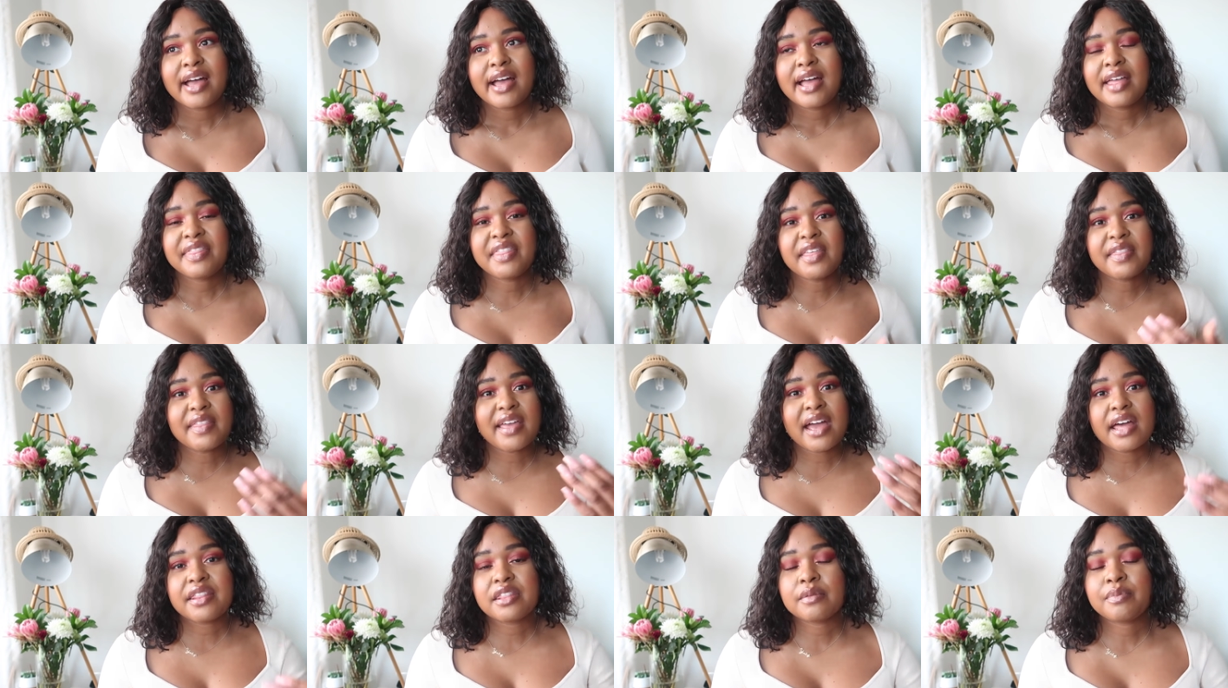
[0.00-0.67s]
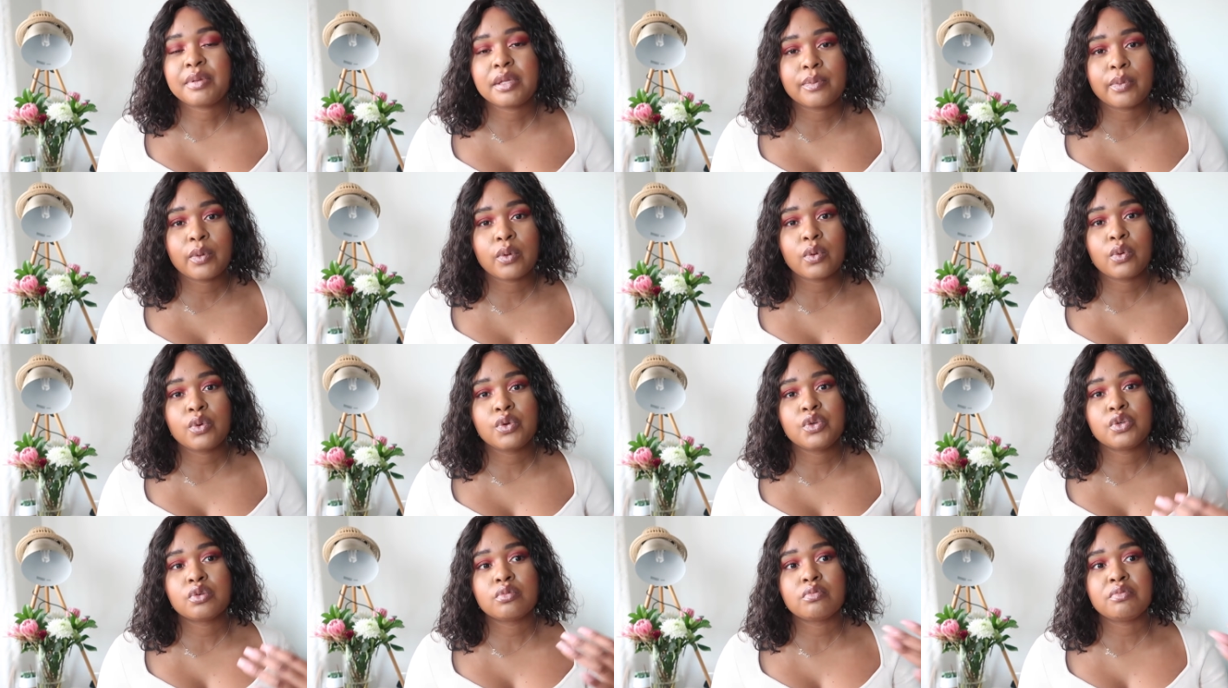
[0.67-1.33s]
And then there are other people
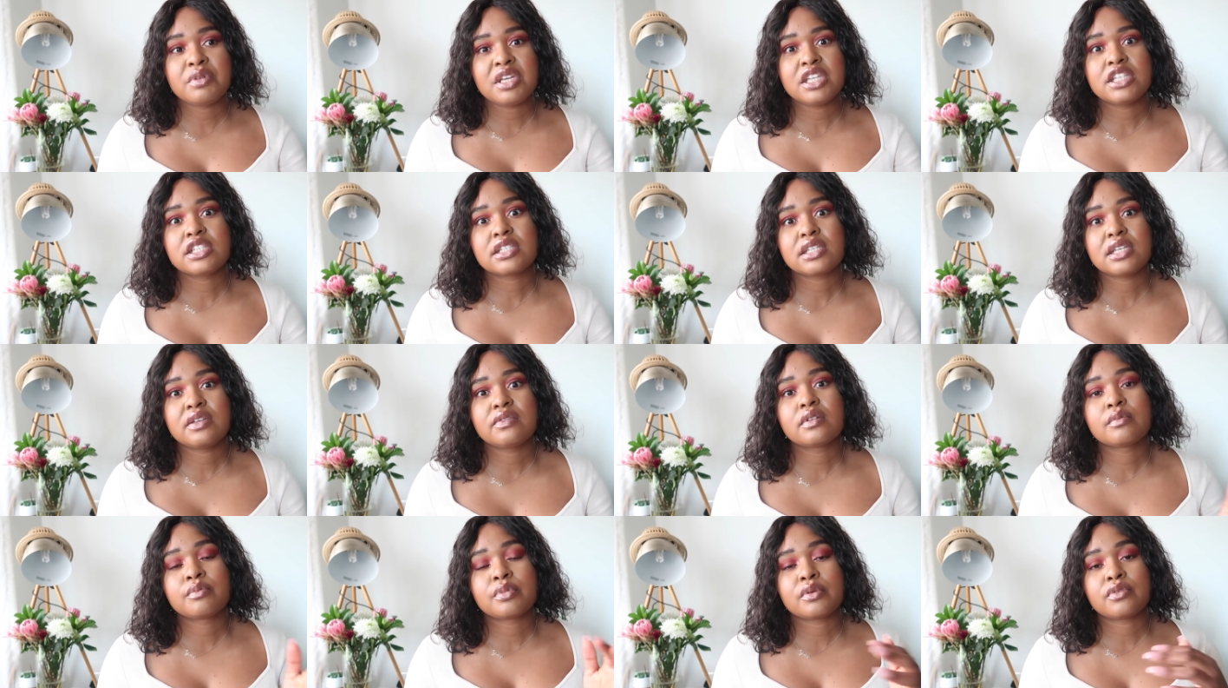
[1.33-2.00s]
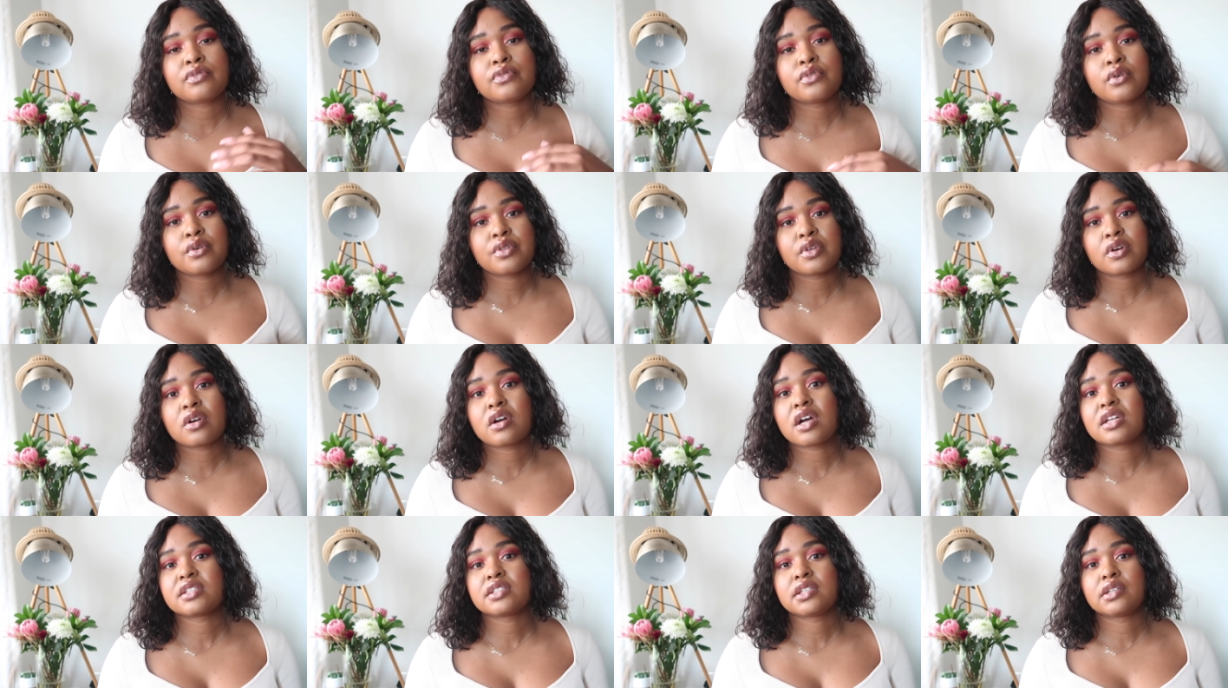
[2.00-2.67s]
who you meet even before the
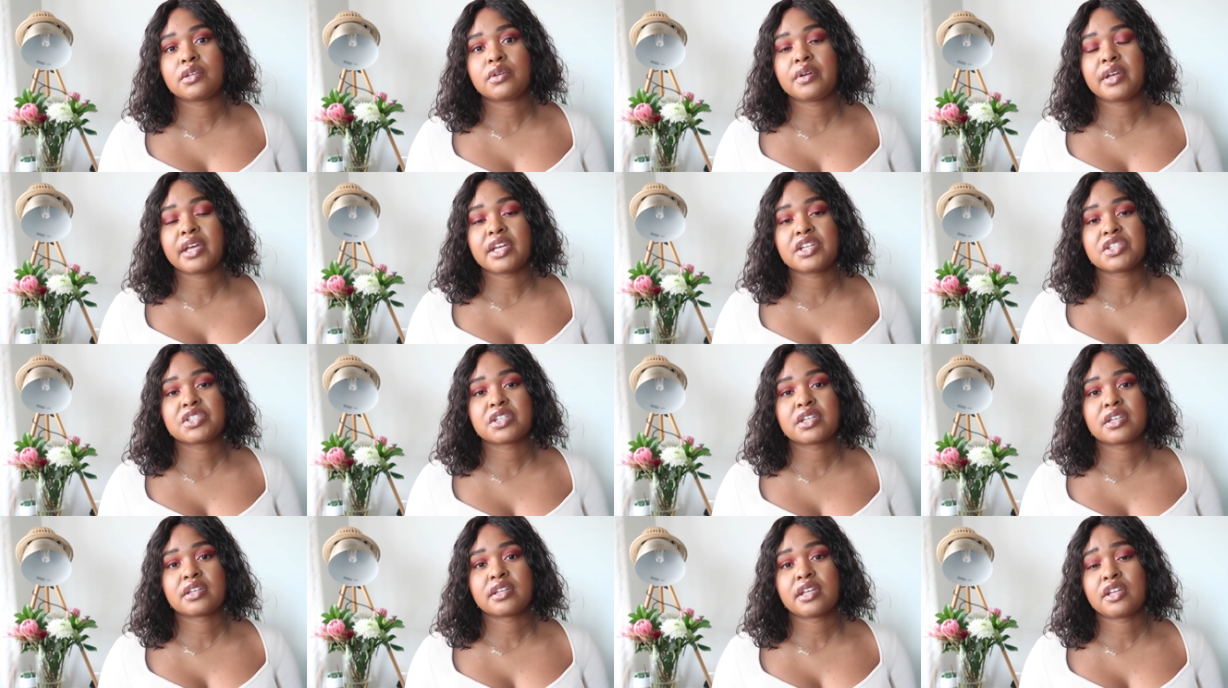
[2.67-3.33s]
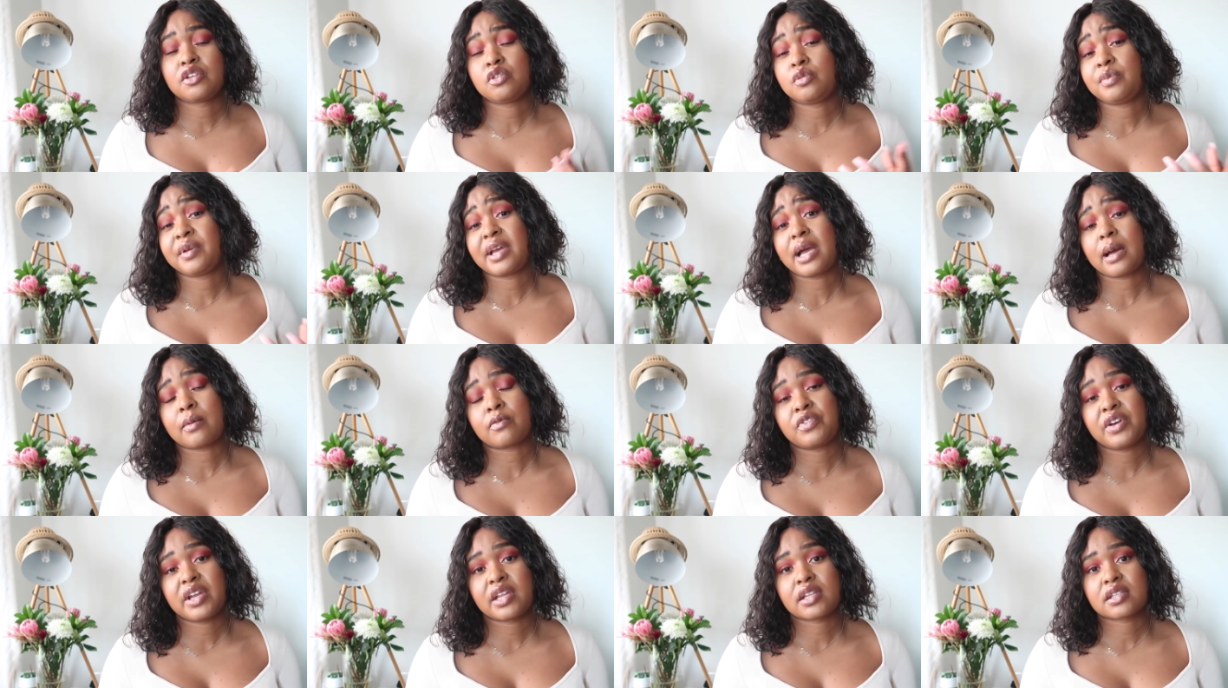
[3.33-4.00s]
content creation and you
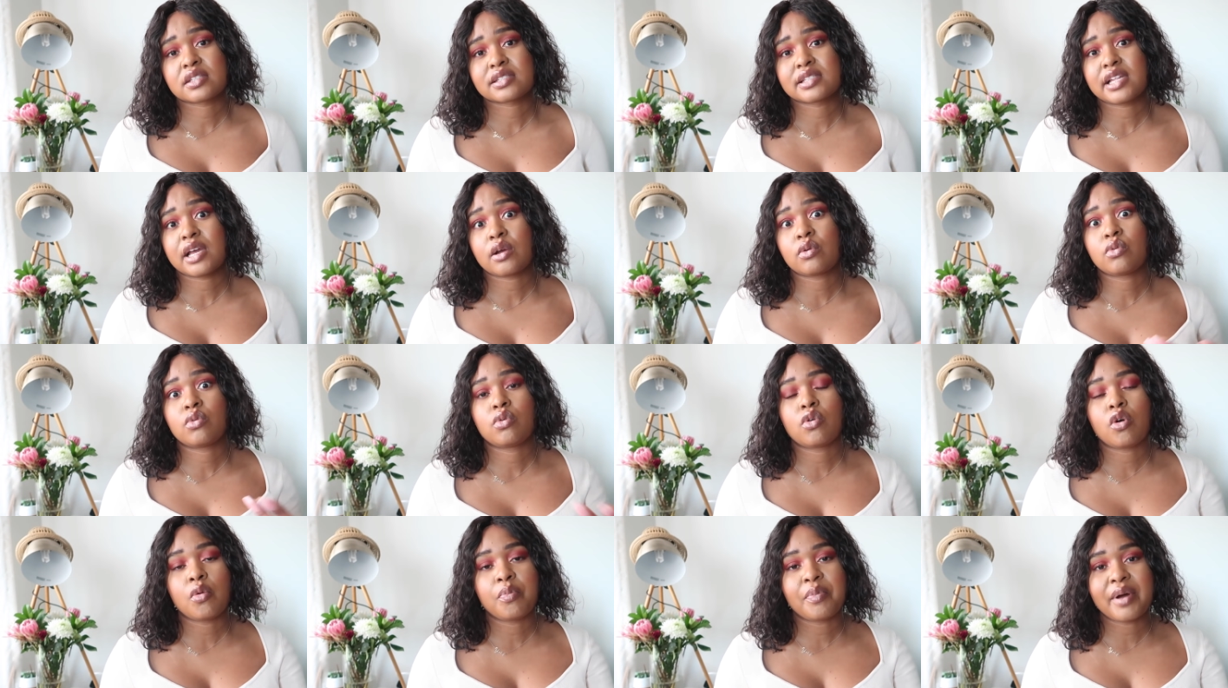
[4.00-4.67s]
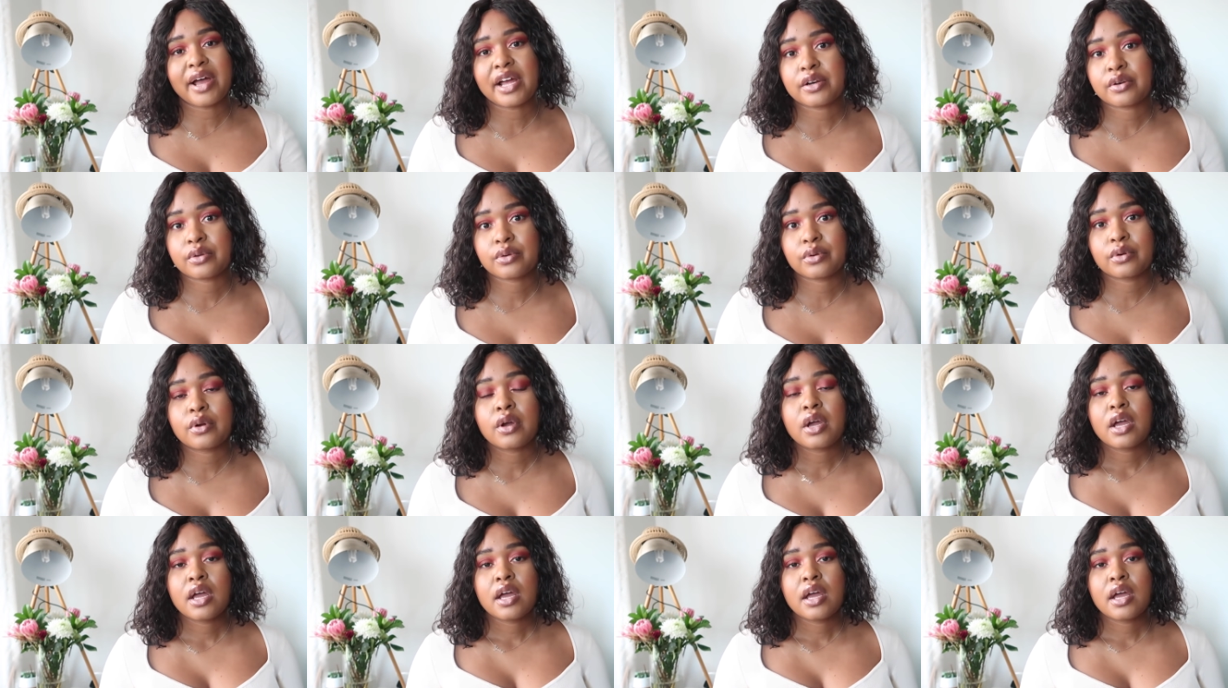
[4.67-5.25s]
become friends, like Ukopano.